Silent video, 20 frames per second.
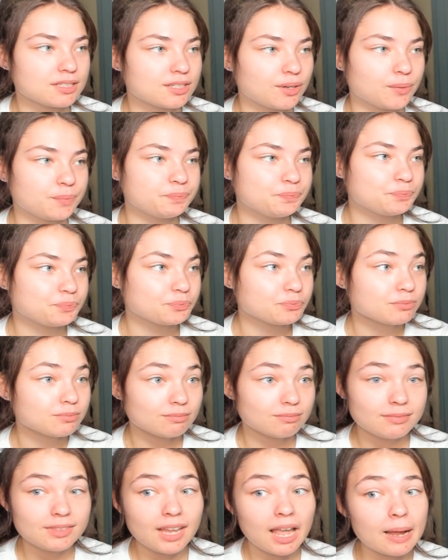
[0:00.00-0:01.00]
So
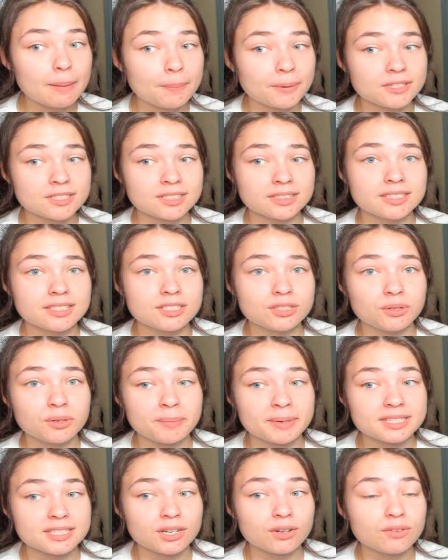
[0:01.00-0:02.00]
I personally listened to it
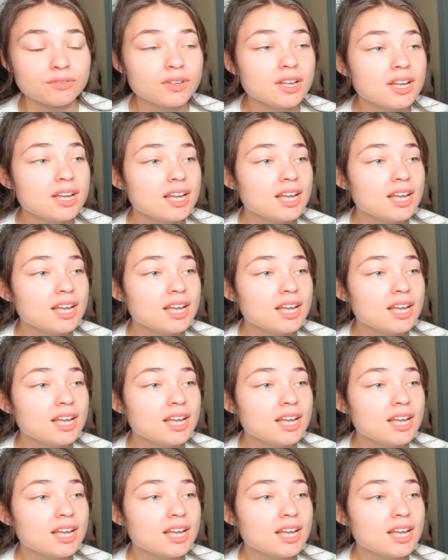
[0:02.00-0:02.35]
myself